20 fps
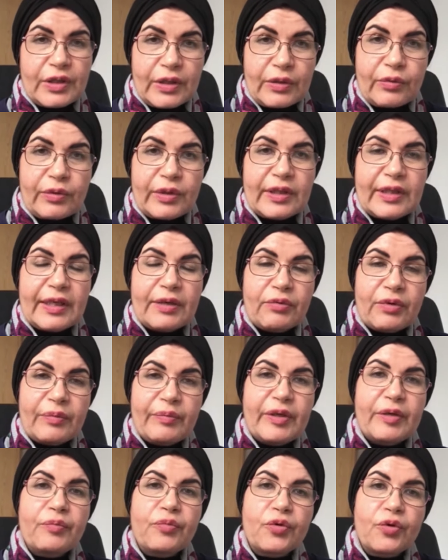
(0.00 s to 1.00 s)
they will
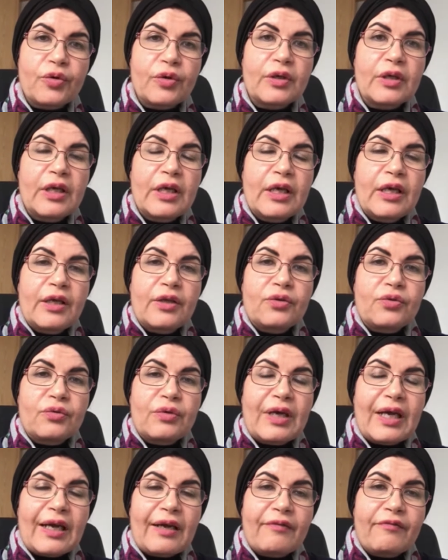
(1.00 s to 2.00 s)
be prone
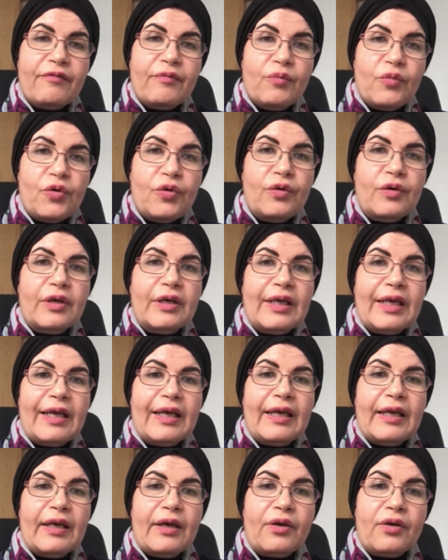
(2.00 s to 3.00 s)
to have more
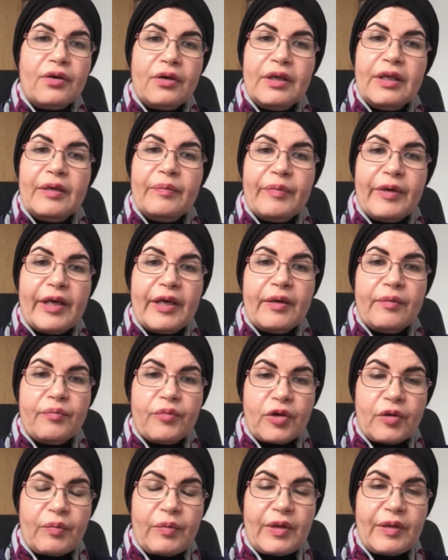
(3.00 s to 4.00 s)
chronic pain
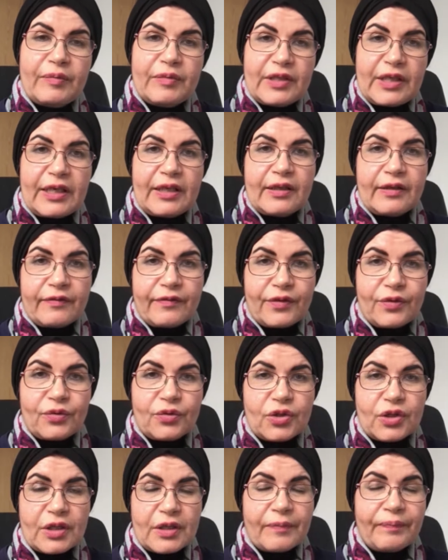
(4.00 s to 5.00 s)
problems in the
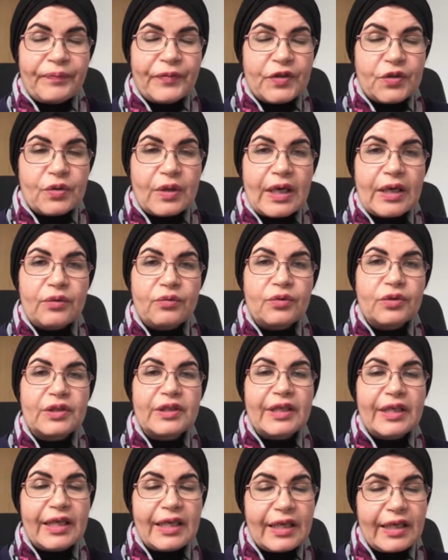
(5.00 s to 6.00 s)
future. So I
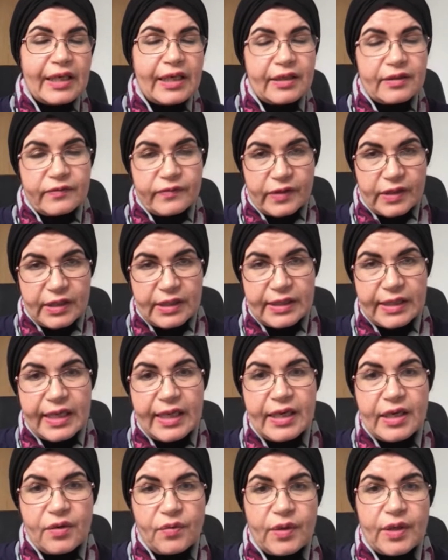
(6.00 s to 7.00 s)
would really advise
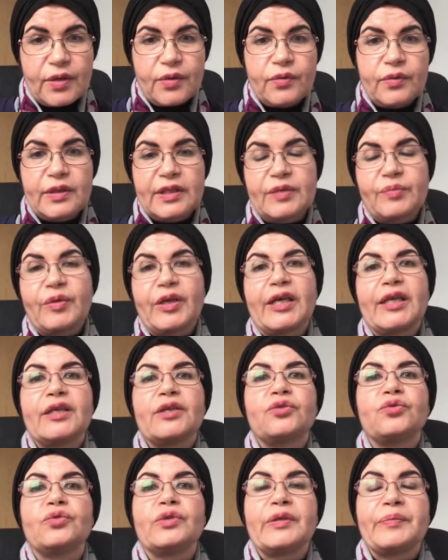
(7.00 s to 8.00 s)
anyone who is
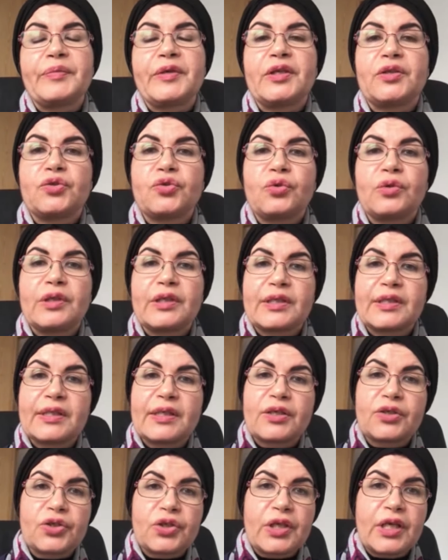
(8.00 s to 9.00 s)
planning to repeat shoulder
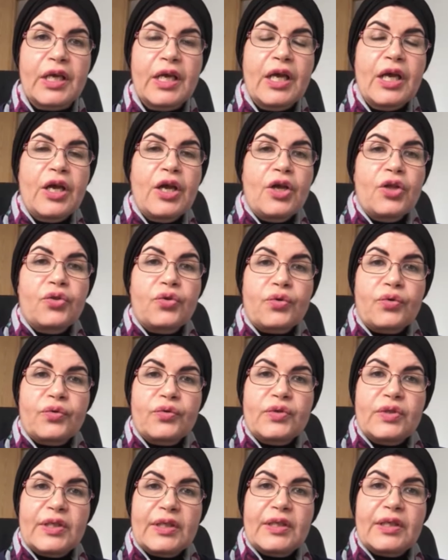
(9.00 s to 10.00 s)
surgery to
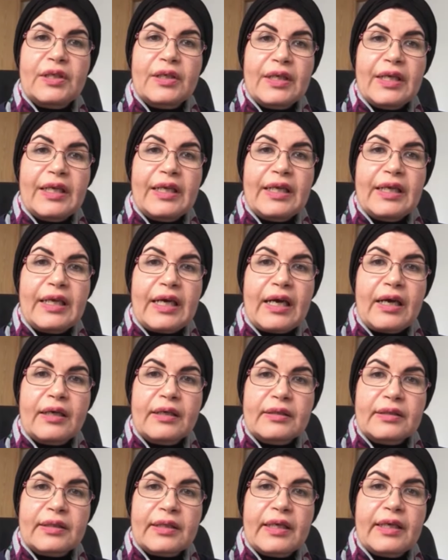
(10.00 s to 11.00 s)
consider really
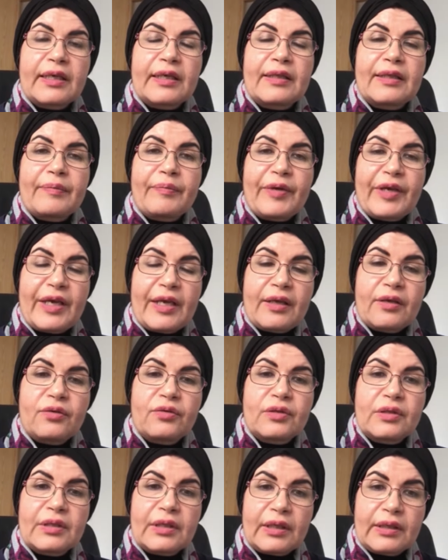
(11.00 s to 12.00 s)
asking the pain
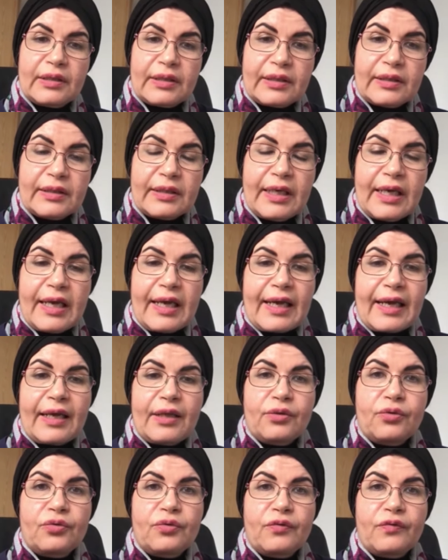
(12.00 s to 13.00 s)
consultant,
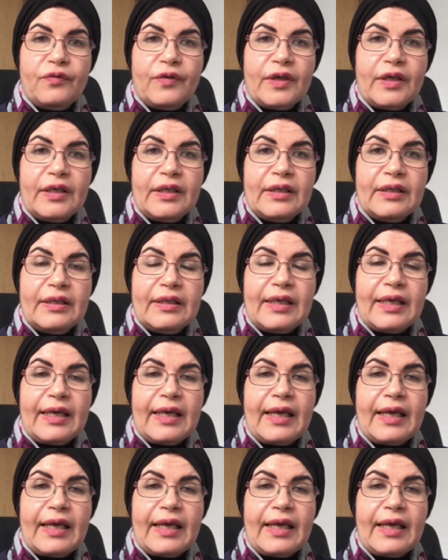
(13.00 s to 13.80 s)
and to find